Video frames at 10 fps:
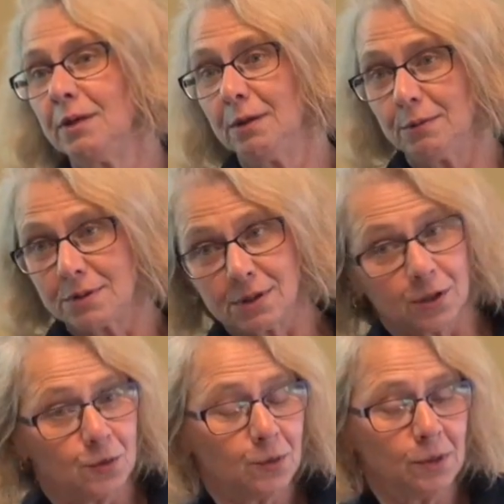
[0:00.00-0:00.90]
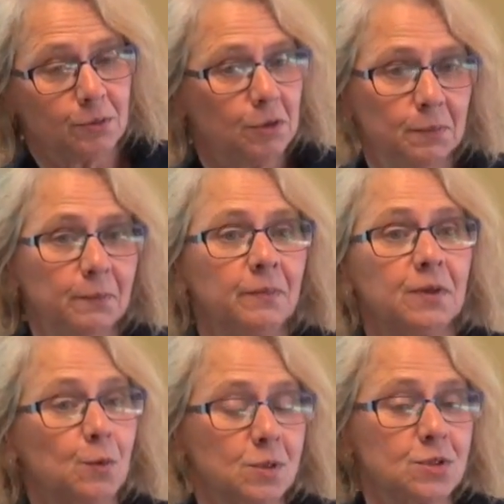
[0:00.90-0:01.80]
that was the control group,
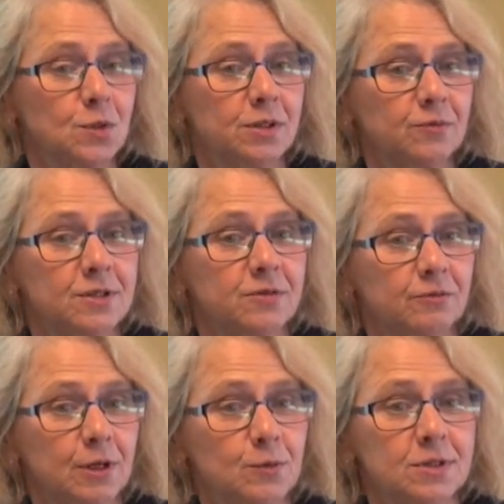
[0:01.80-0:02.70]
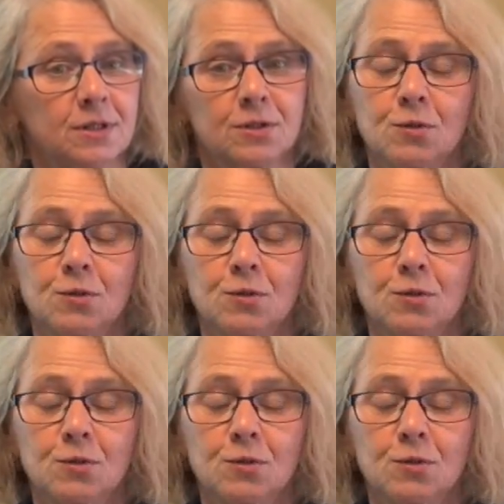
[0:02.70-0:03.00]
there was no difference in frequency.